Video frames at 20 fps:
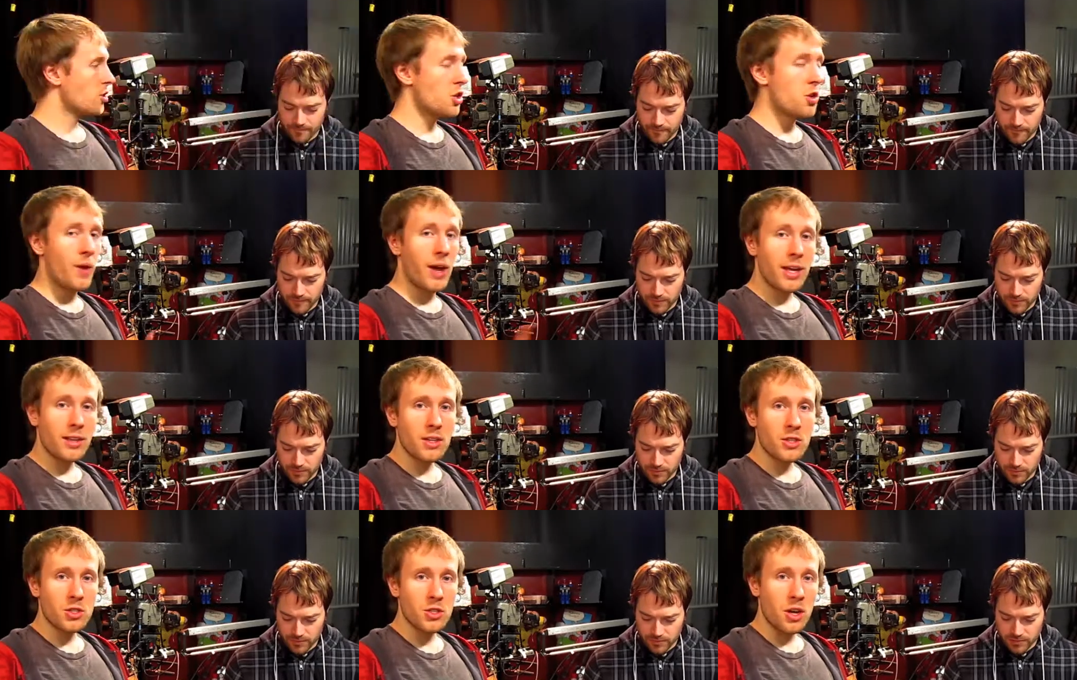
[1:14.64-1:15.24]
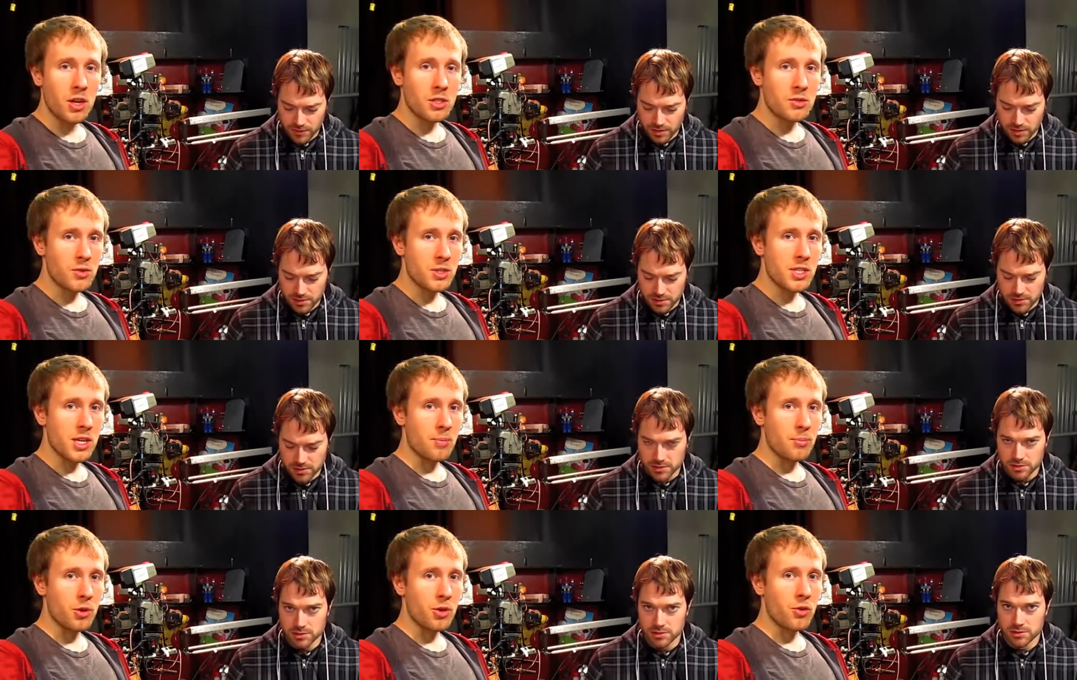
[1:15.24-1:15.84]
Speaker 1: So you had the Songs for
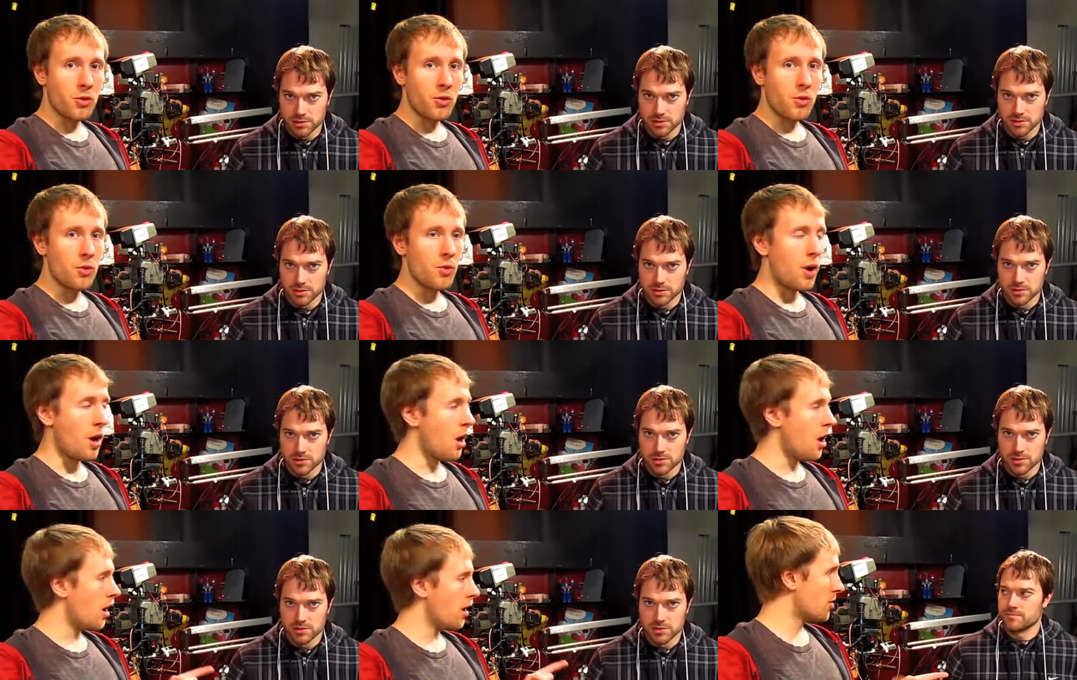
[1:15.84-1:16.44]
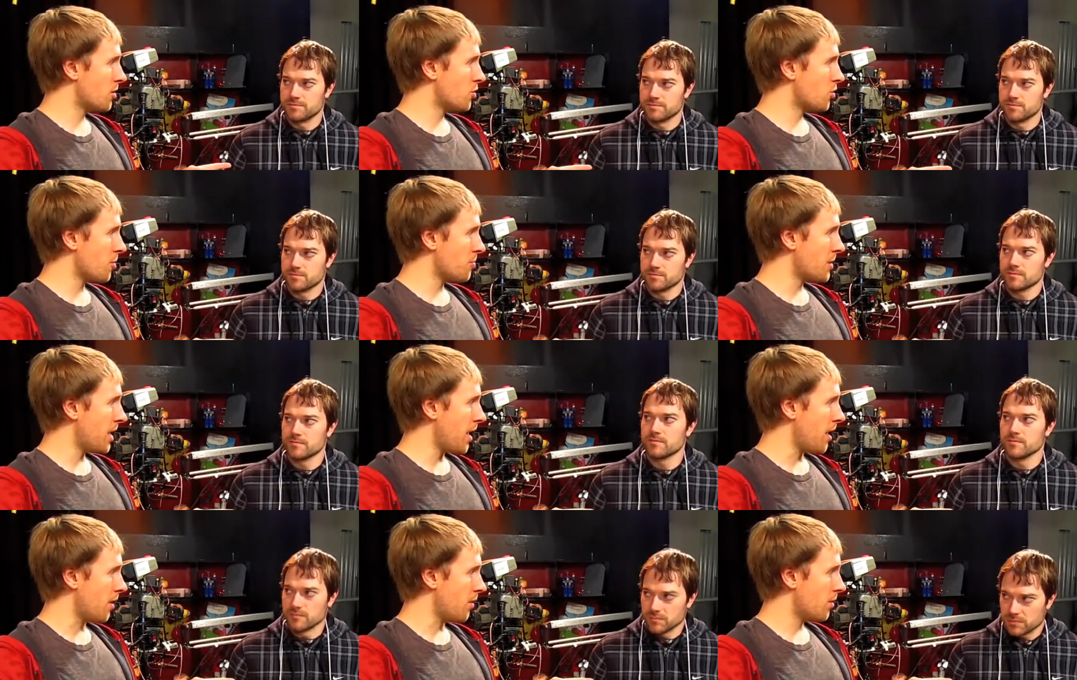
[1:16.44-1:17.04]
Supper crew on Strip
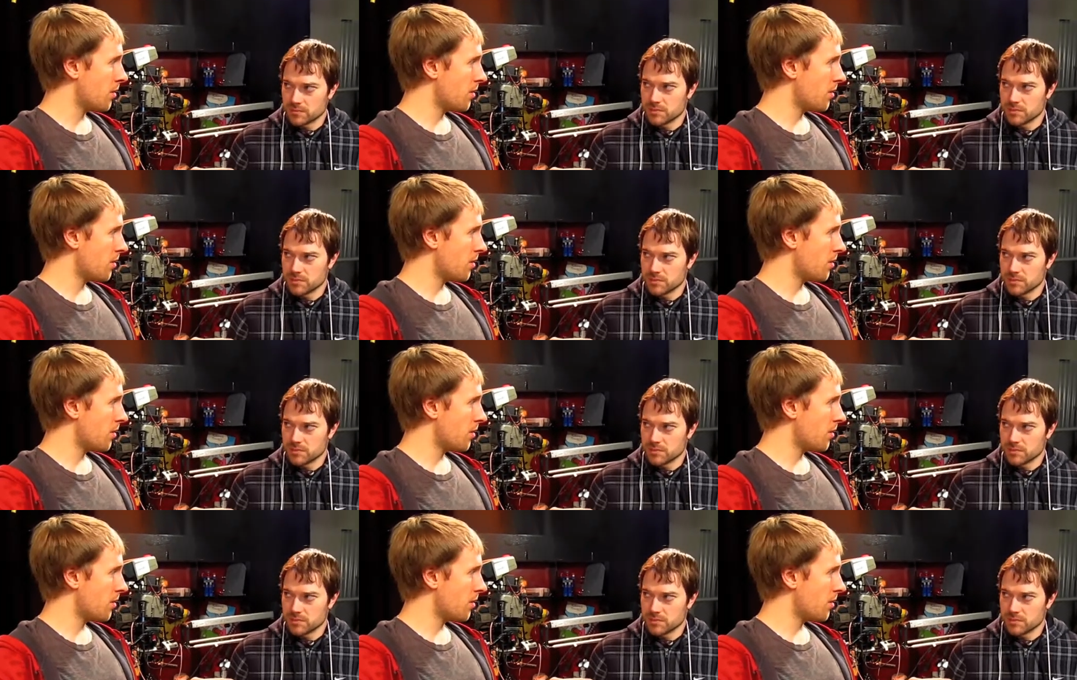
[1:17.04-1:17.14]
Down?